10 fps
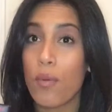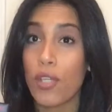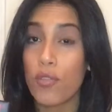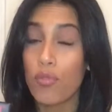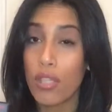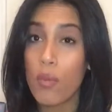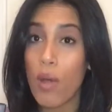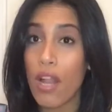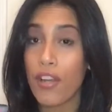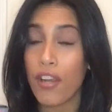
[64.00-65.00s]
worked really well
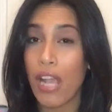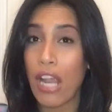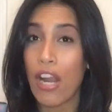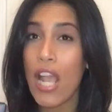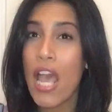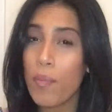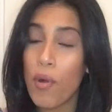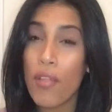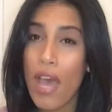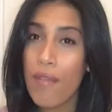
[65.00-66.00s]
on her hair. We
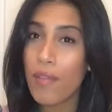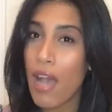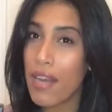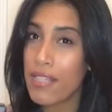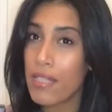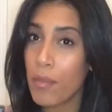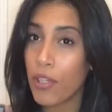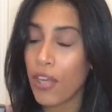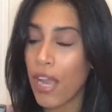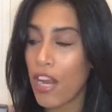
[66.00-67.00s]
both have kind of similar
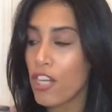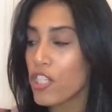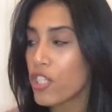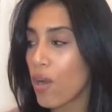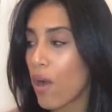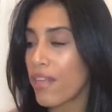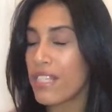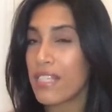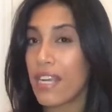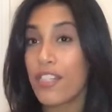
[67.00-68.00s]
hair, so I
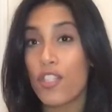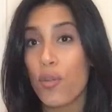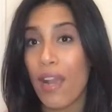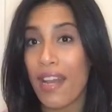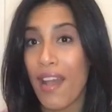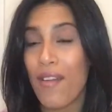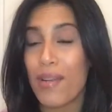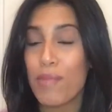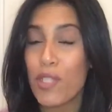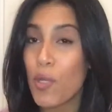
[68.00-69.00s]
decided to try it out and
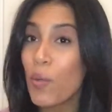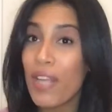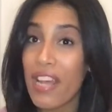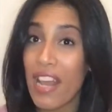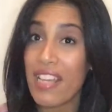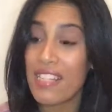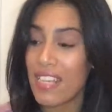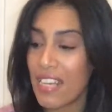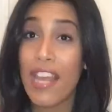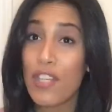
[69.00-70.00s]
I'm so glad I
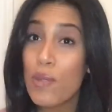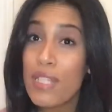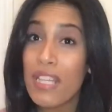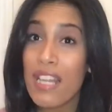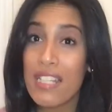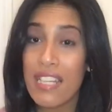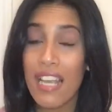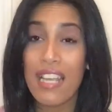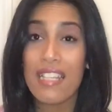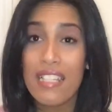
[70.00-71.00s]
did. And I used it last
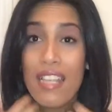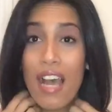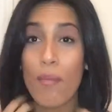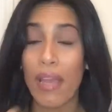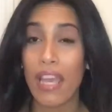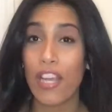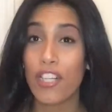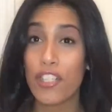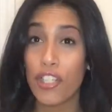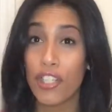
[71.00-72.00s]
night and this is how my
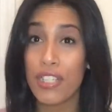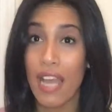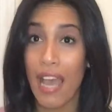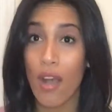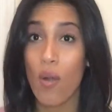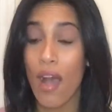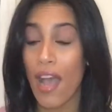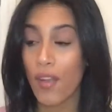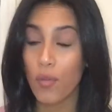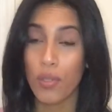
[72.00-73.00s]
hair turned out.
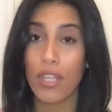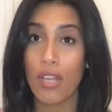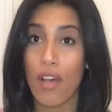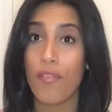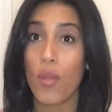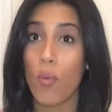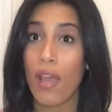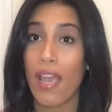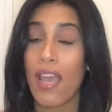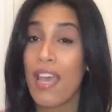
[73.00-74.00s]
I really love the
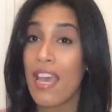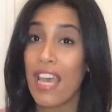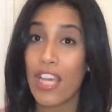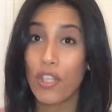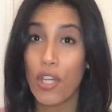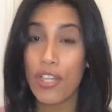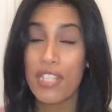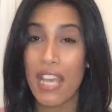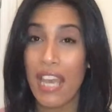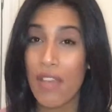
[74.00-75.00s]
way it looks.
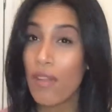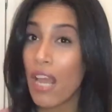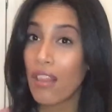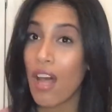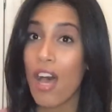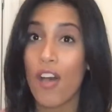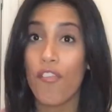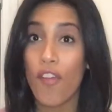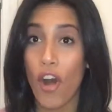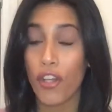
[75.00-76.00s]
It gave it a lot of
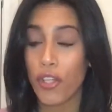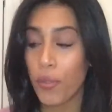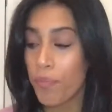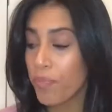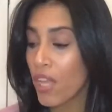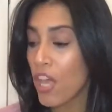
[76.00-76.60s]
volume.